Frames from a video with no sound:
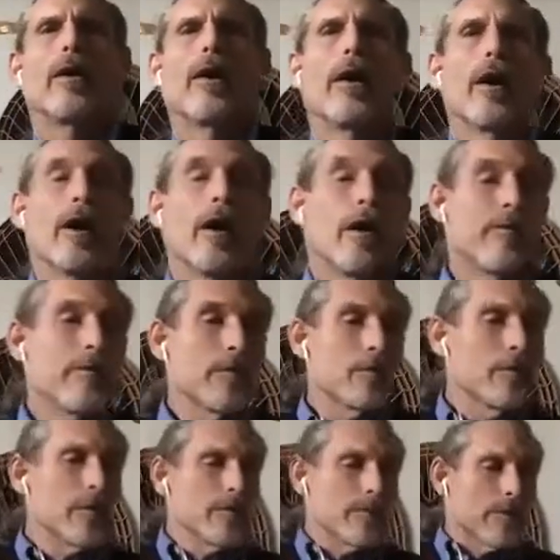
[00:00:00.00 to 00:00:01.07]
I often
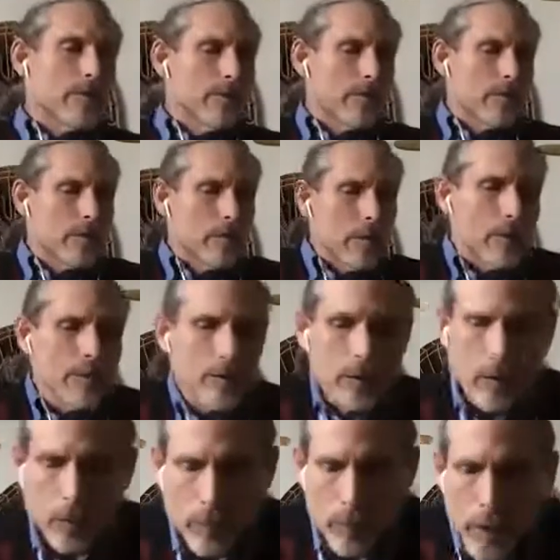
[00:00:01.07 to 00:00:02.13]
was
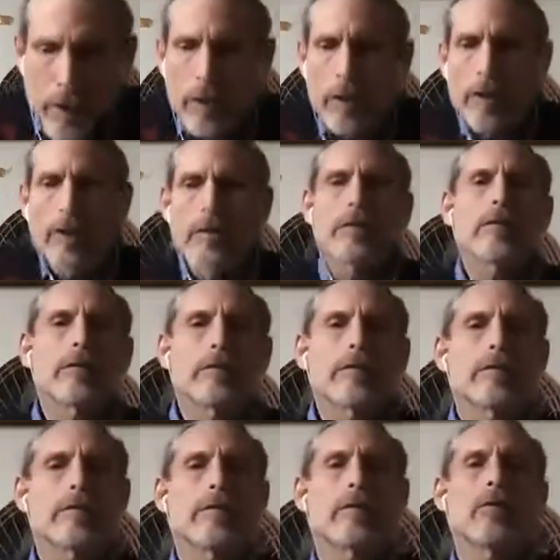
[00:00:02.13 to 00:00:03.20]
also reading
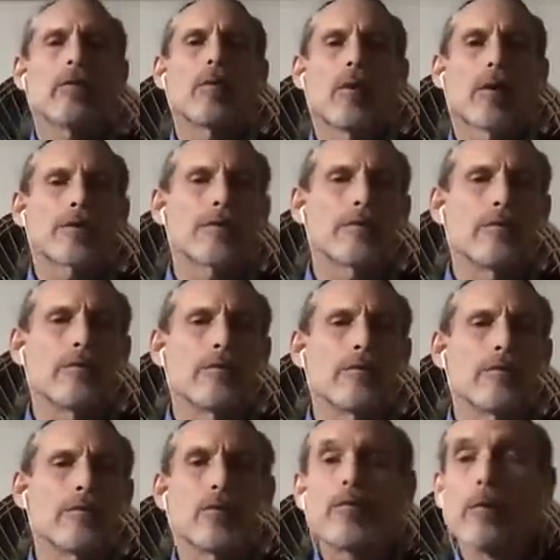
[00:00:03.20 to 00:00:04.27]
the works of
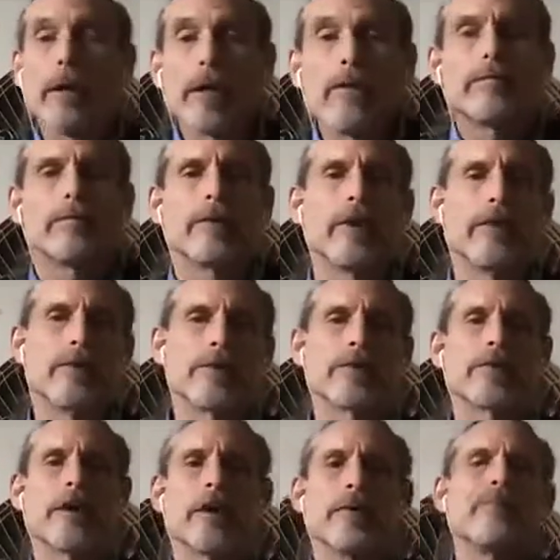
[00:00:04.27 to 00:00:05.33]
Rumi at this
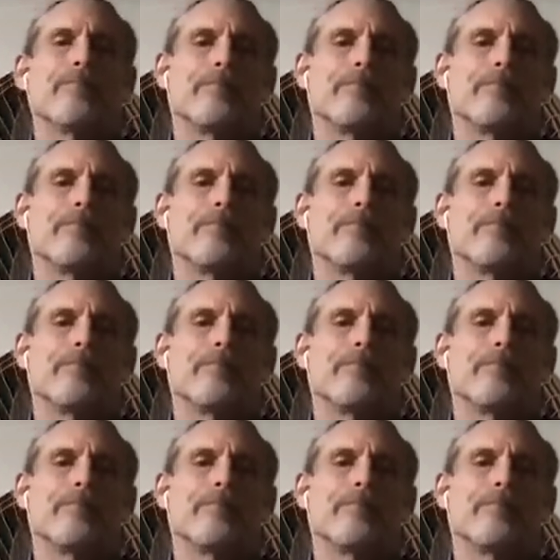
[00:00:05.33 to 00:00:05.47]
time.